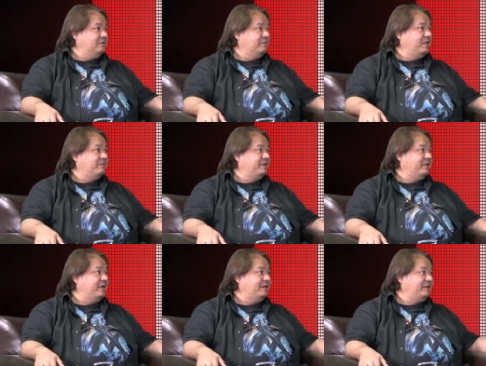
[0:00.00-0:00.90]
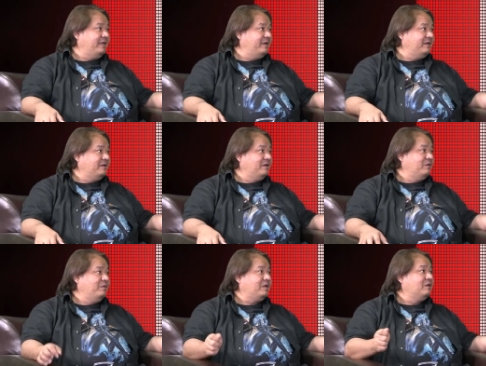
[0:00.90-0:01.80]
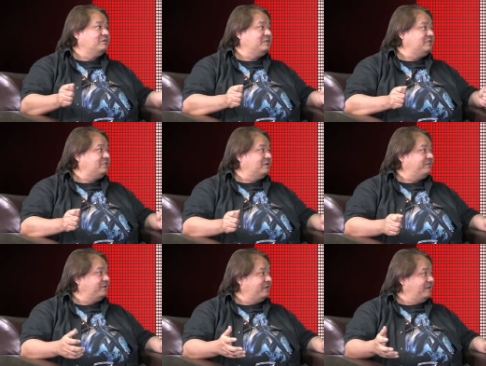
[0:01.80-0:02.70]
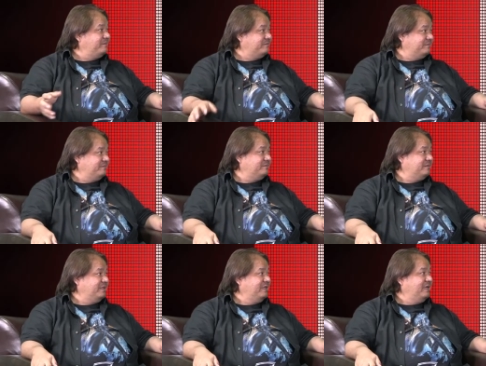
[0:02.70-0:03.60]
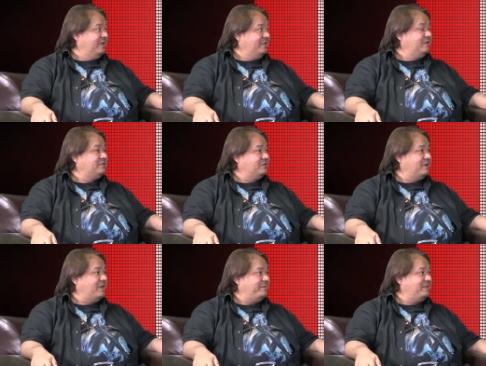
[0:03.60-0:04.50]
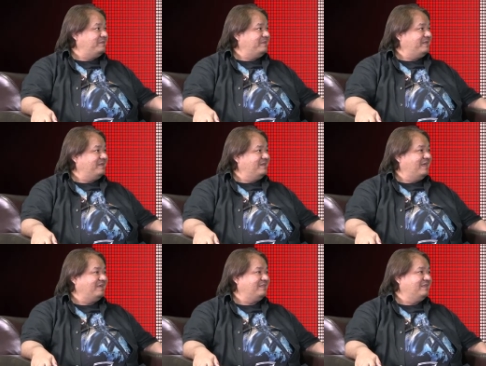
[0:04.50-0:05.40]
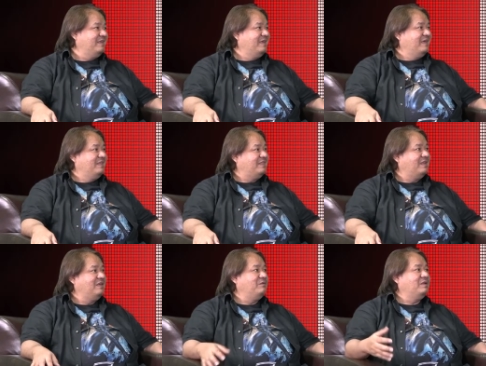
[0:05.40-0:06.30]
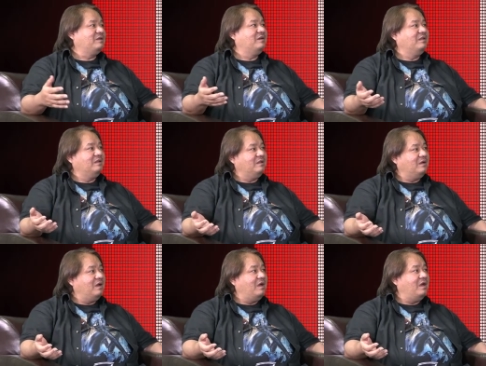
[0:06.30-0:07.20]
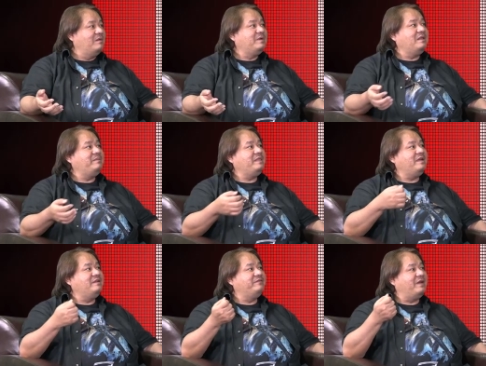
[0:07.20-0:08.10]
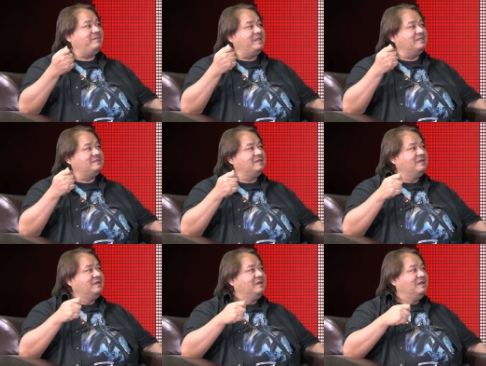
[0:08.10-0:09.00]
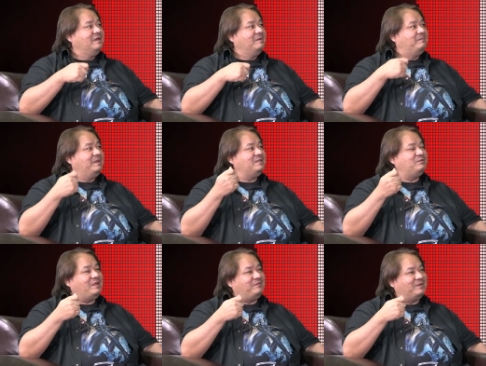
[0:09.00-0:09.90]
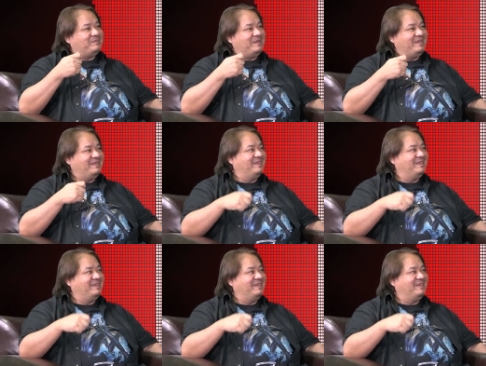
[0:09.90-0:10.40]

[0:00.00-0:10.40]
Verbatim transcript: whenever they are there, we close the shop for them. And they're so happy to be there. Like, Thalia will call. I'm going to be there in five minutes. Please wait for me.